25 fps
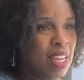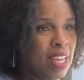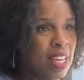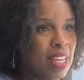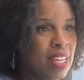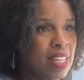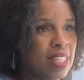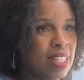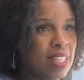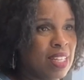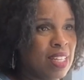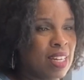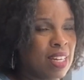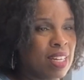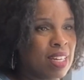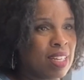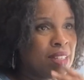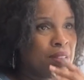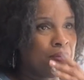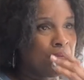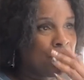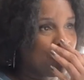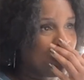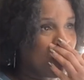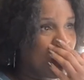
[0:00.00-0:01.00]
yeah.
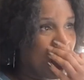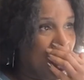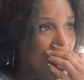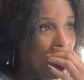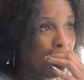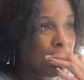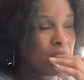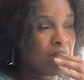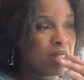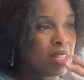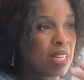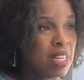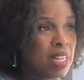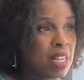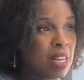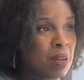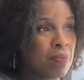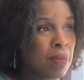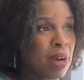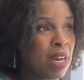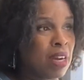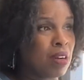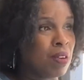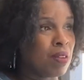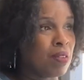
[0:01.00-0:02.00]
Um, i was cleaning
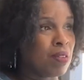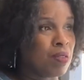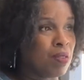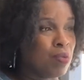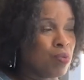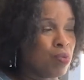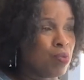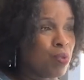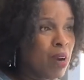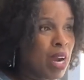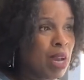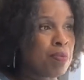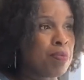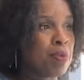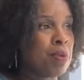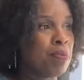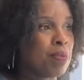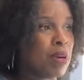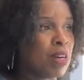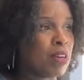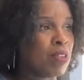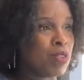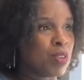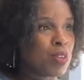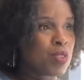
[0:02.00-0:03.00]
my wiping
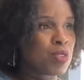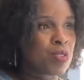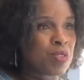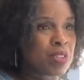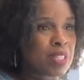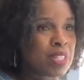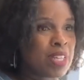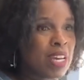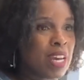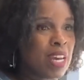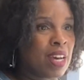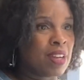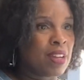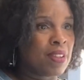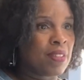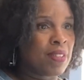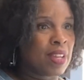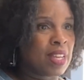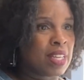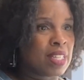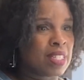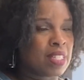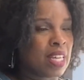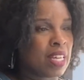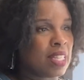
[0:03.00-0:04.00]
my groceries down and
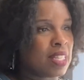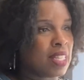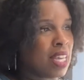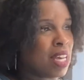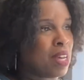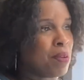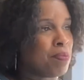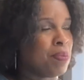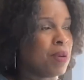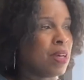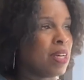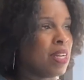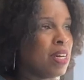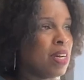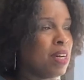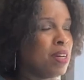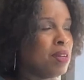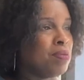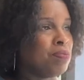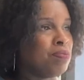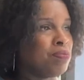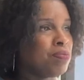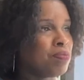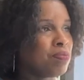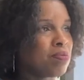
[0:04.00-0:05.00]
things like that but
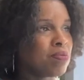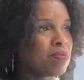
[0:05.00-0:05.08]
um,